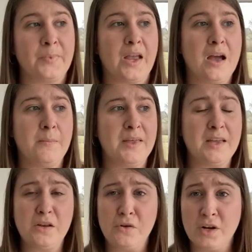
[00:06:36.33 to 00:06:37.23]
And
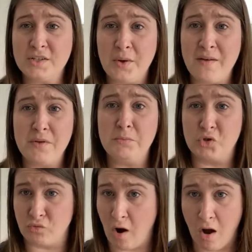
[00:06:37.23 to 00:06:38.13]
then you can also have them
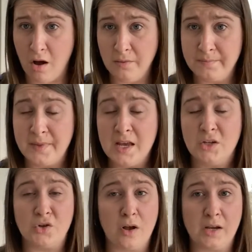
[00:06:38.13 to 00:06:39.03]
draw.
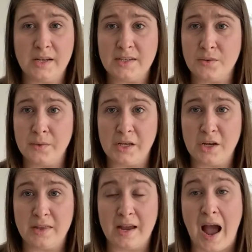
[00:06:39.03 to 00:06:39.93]
Drawing is a really
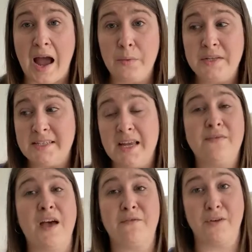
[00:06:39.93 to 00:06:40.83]
good thing. I would save
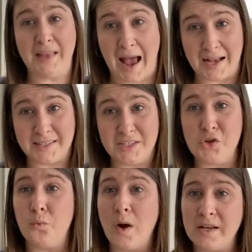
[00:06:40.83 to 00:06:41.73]
that for last.
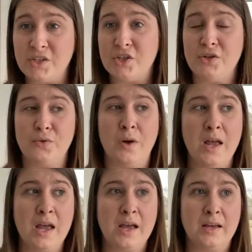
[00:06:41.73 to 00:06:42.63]
You want to
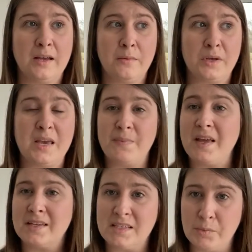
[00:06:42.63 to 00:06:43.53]
keep
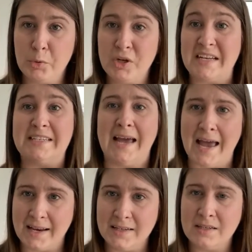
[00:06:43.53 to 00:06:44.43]
things simple and
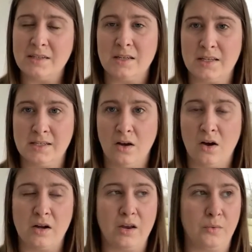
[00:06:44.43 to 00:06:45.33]
attend to the
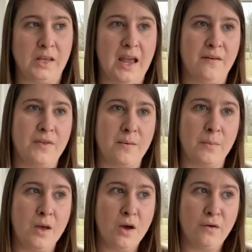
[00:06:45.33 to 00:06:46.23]
song and really have
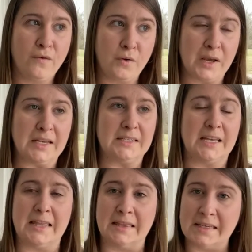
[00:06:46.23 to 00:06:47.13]
them focus
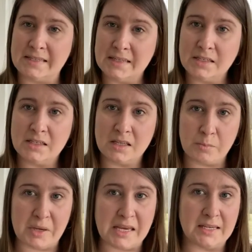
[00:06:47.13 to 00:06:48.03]
and listen to the
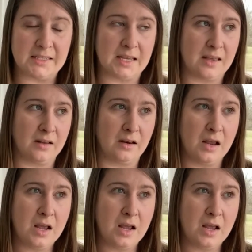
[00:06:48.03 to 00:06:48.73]
piece and